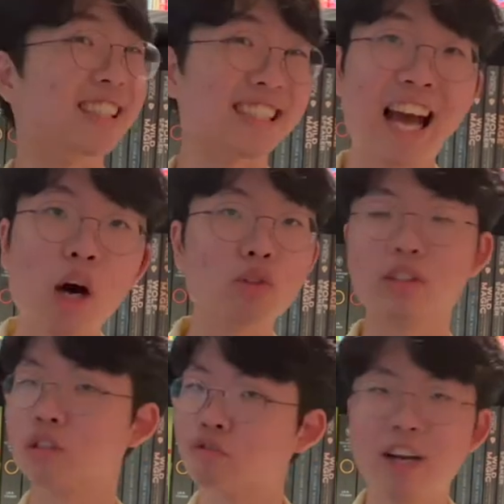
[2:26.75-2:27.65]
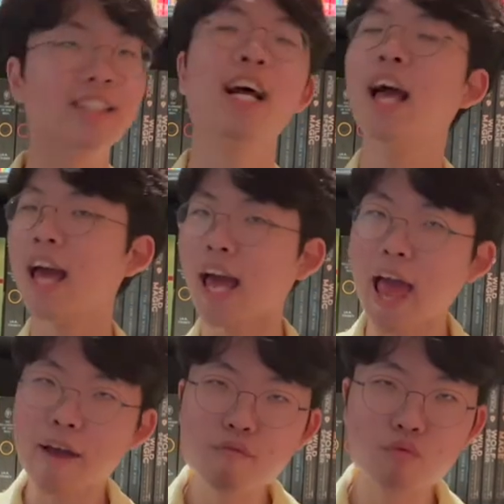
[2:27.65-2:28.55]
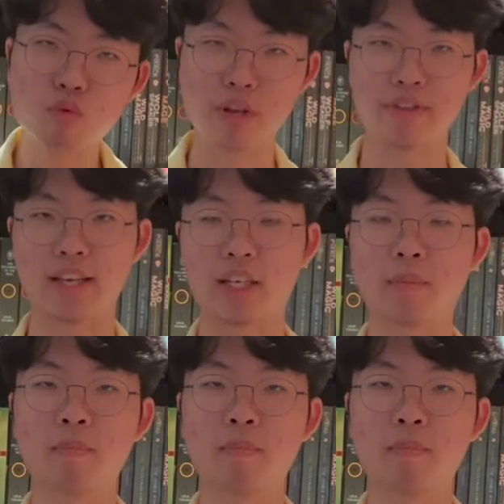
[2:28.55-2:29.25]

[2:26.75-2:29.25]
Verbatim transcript: his house, his friends, everything